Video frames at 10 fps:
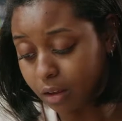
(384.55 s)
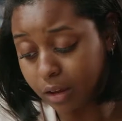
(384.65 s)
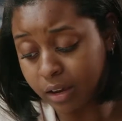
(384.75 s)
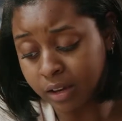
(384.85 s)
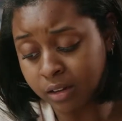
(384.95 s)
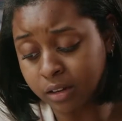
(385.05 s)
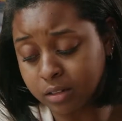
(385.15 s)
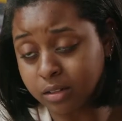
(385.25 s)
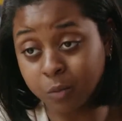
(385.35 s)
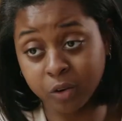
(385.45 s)
I
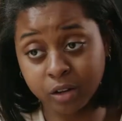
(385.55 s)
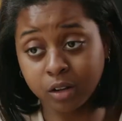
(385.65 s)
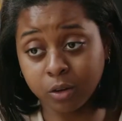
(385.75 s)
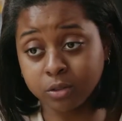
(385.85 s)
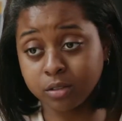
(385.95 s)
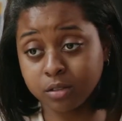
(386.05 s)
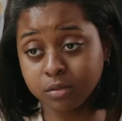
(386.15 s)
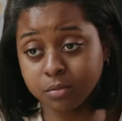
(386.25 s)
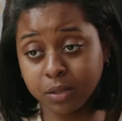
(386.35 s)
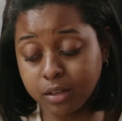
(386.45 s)
need somewhere close
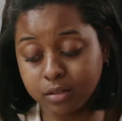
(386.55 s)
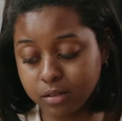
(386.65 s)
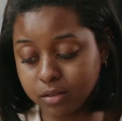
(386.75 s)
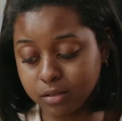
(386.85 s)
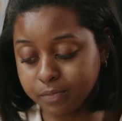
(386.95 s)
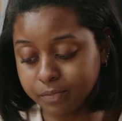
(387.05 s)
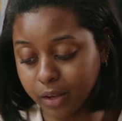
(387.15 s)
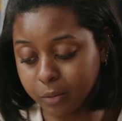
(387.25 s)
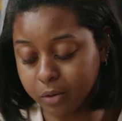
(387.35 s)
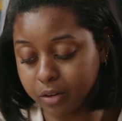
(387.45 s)
because
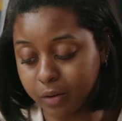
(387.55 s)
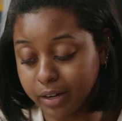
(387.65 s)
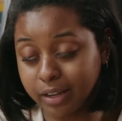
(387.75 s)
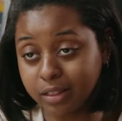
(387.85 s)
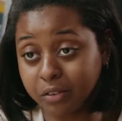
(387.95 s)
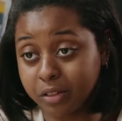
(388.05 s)
I wouldn't know how to get there